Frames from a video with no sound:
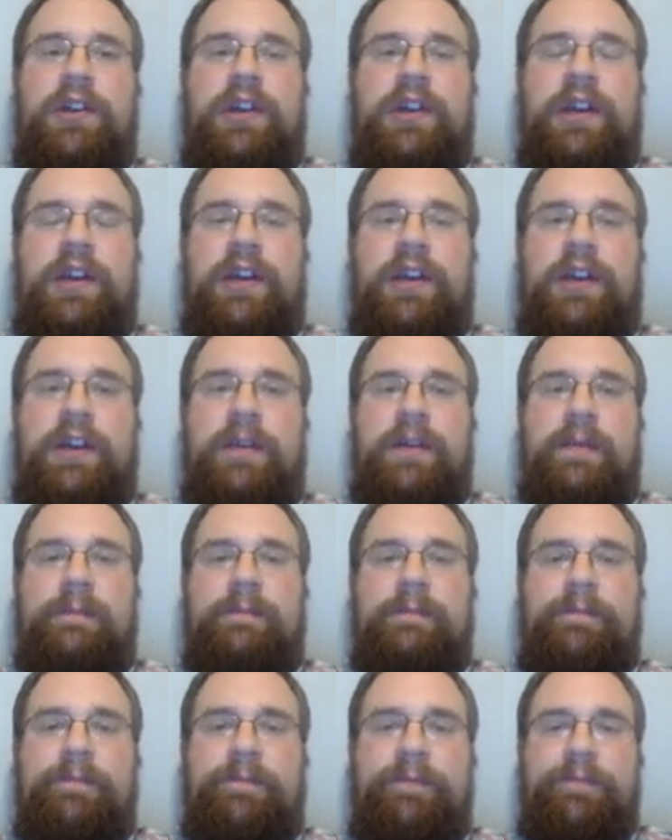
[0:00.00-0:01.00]

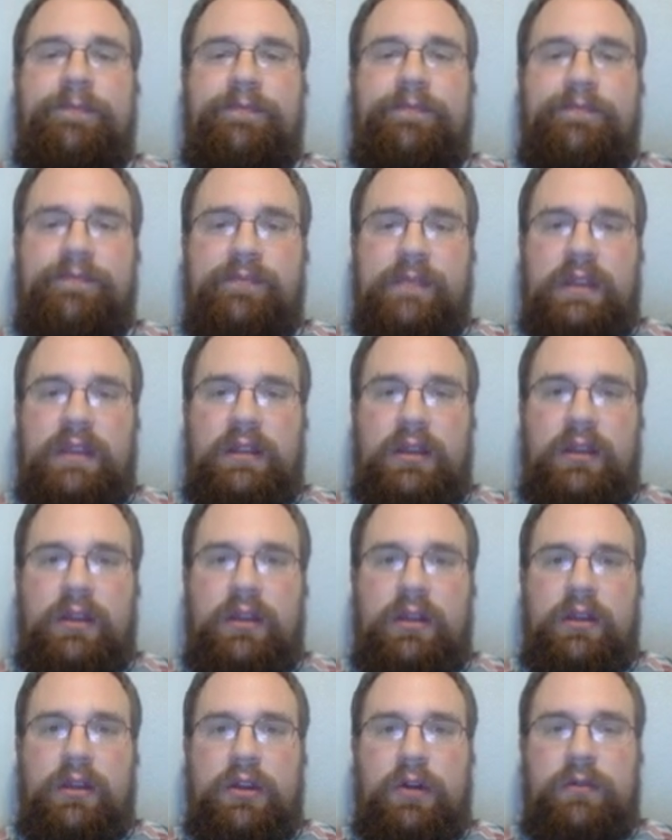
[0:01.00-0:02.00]

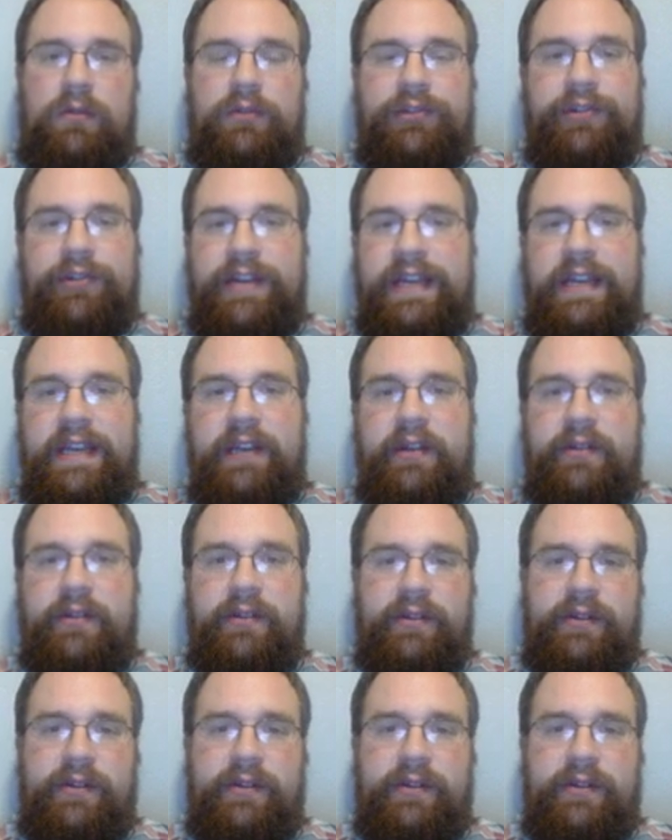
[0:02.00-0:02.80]
Cult Creed.